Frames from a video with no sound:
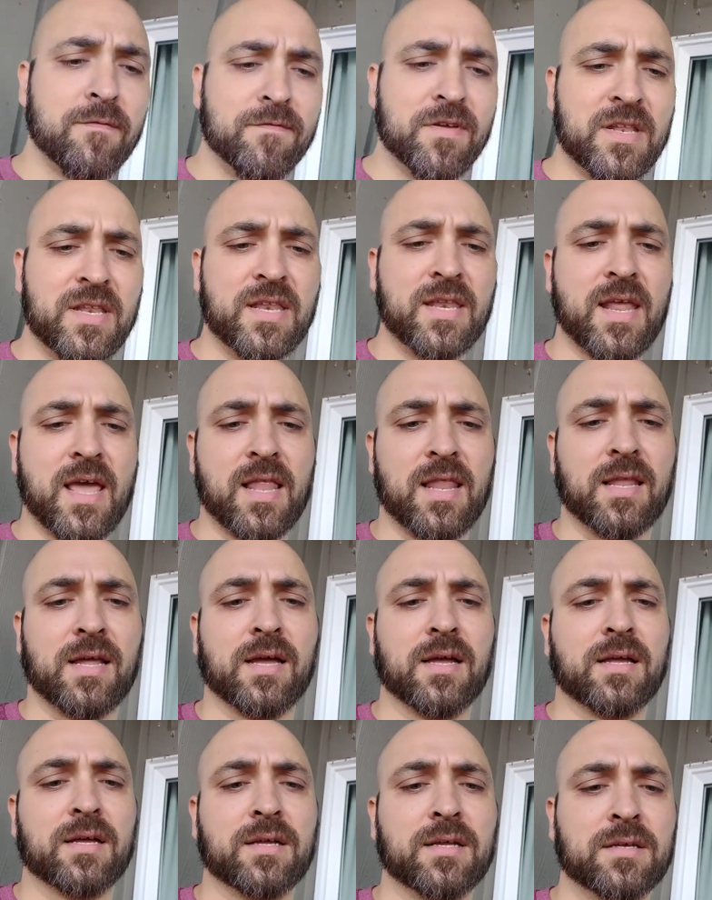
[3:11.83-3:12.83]

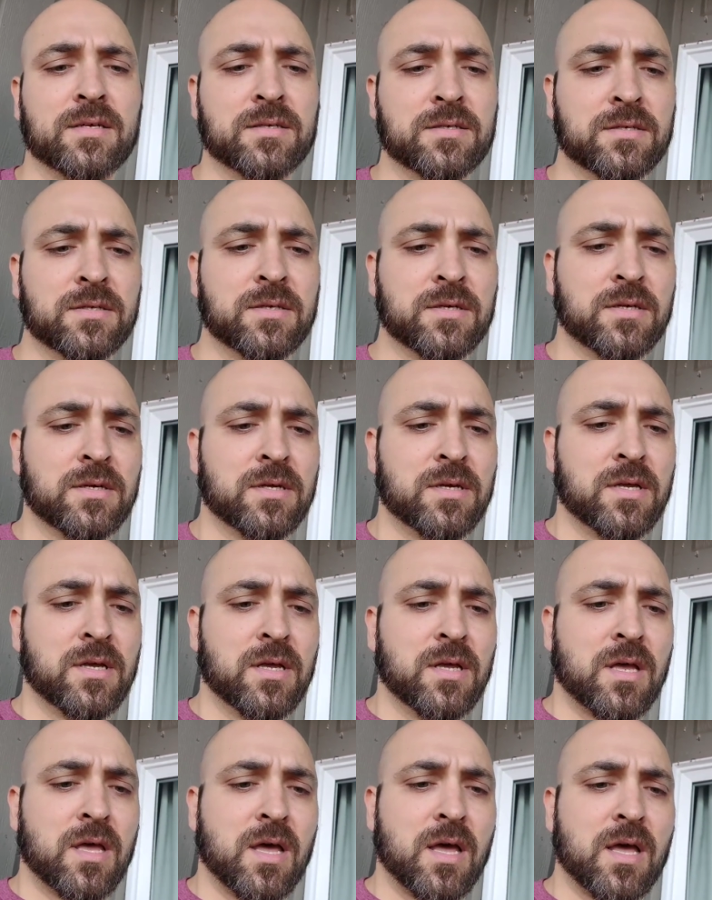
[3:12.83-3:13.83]
vanilla,
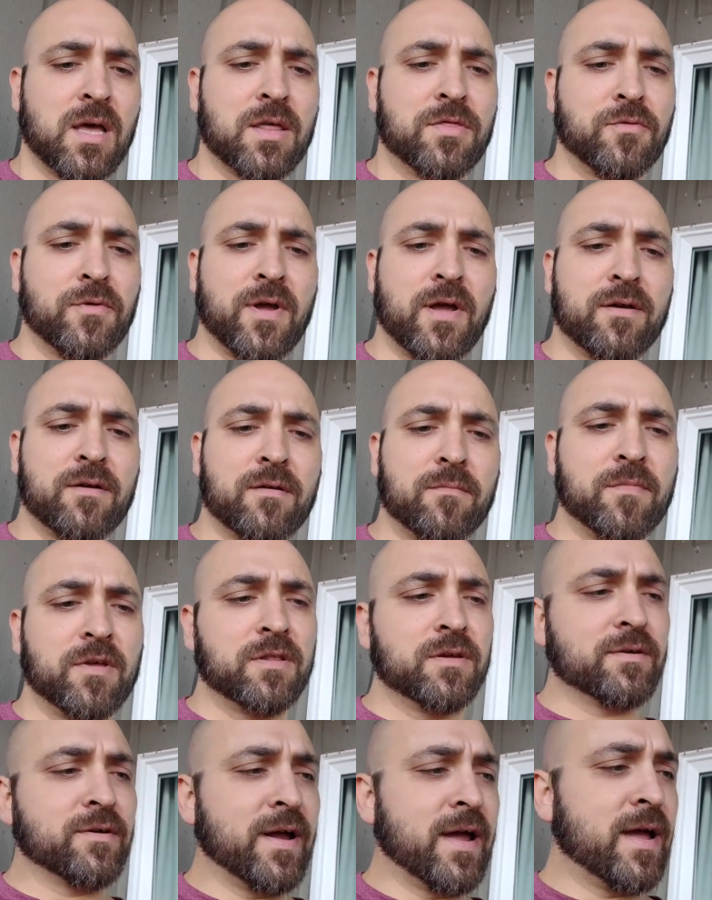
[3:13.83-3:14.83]
uh, 300
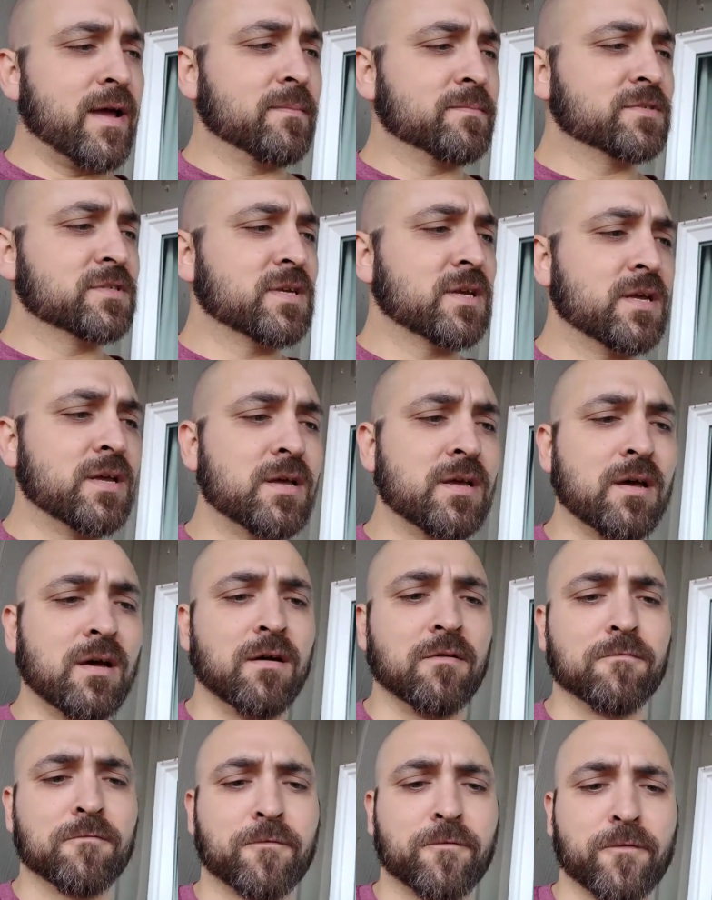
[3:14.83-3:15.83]
milligrams
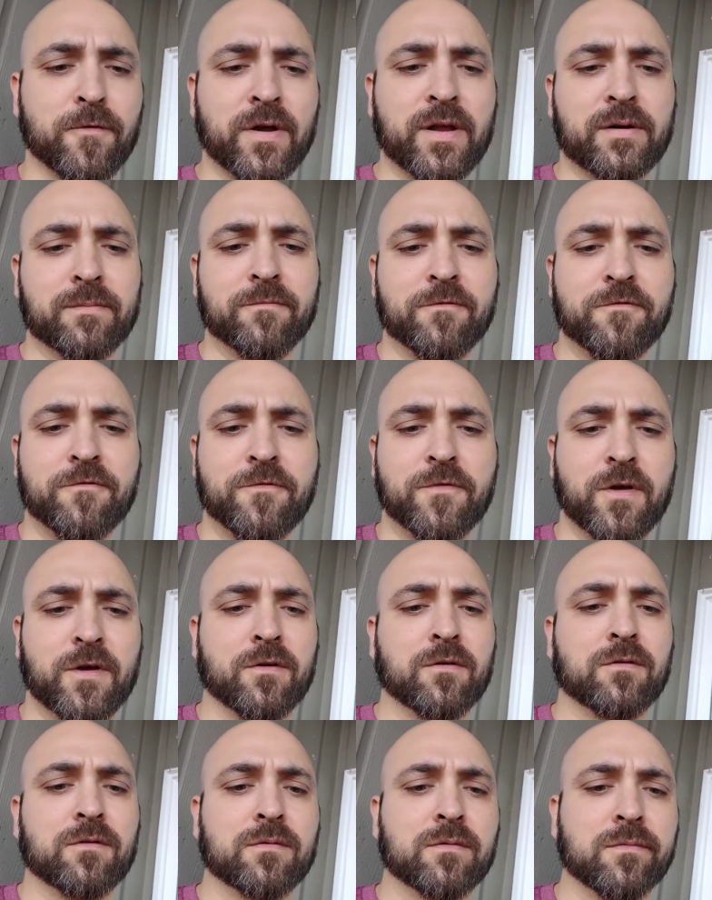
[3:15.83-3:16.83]
of Freedom
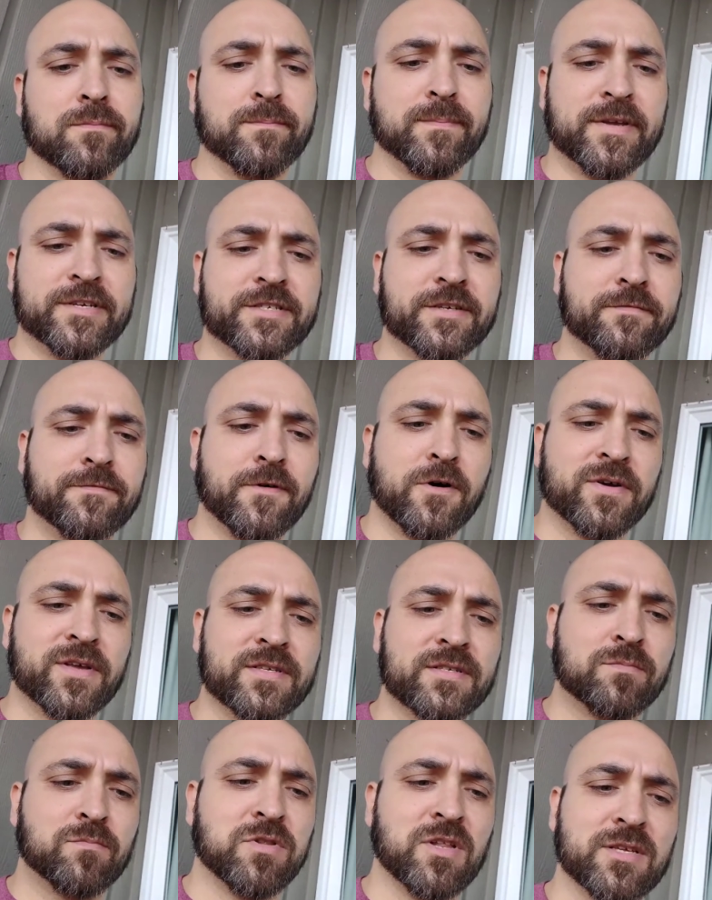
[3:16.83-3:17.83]
Fuel, mission
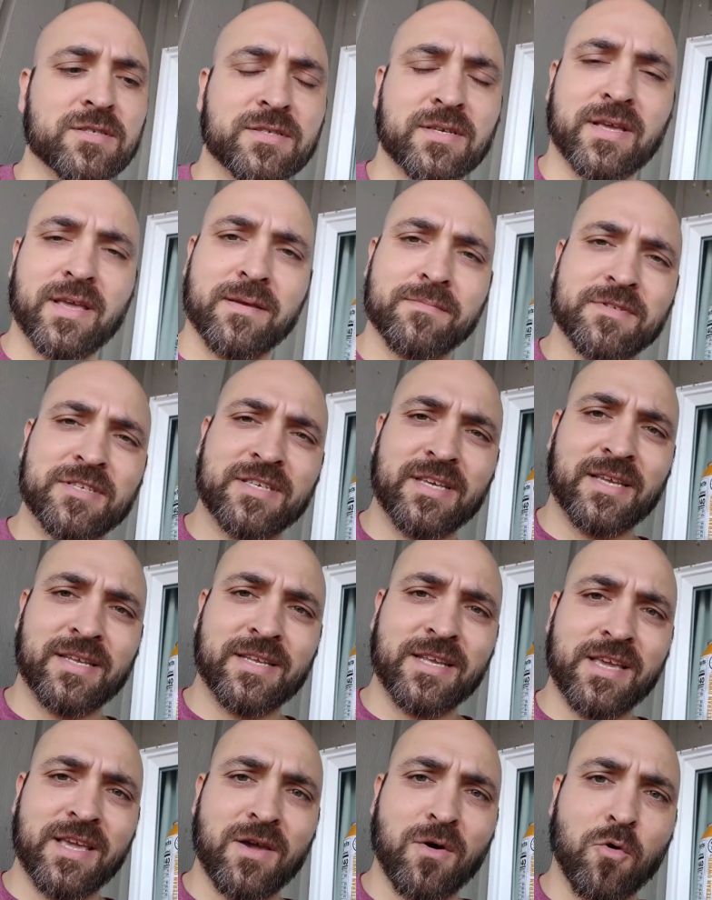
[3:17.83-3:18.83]
focus plus
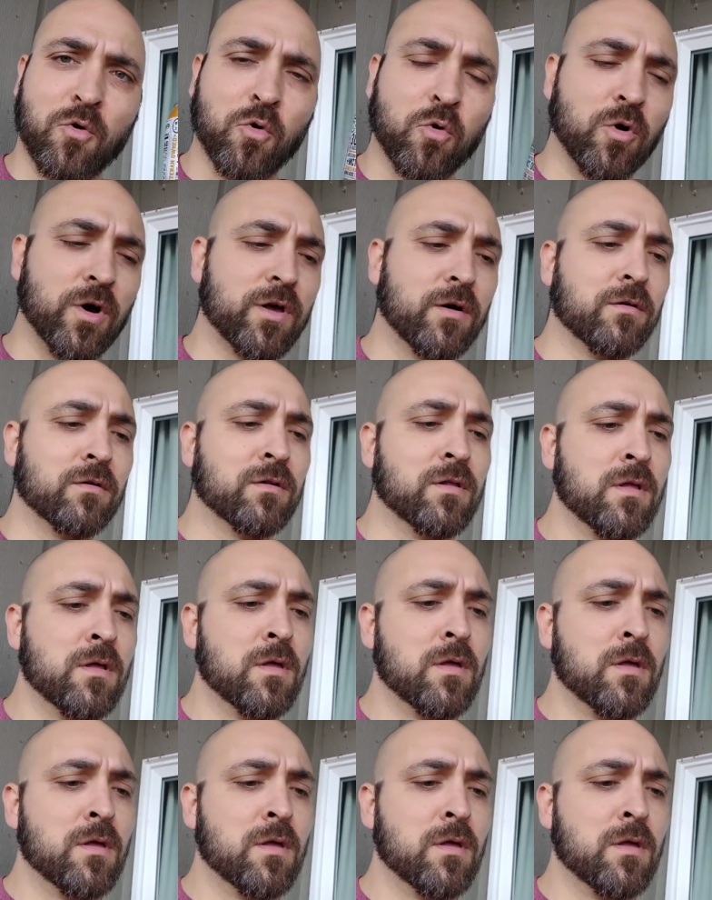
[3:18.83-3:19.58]
MCT oil,